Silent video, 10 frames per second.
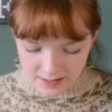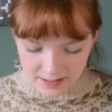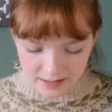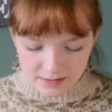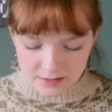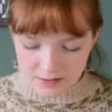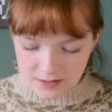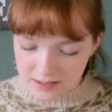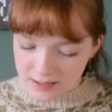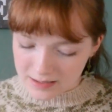and
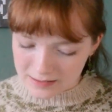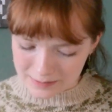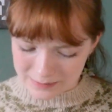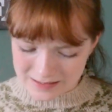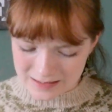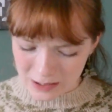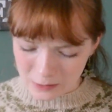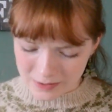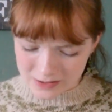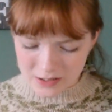let me see how
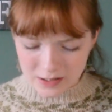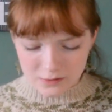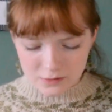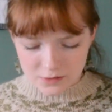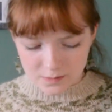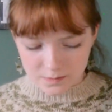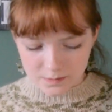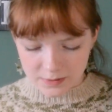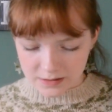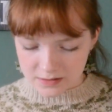much I used,
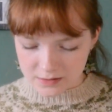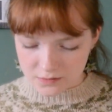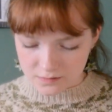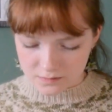because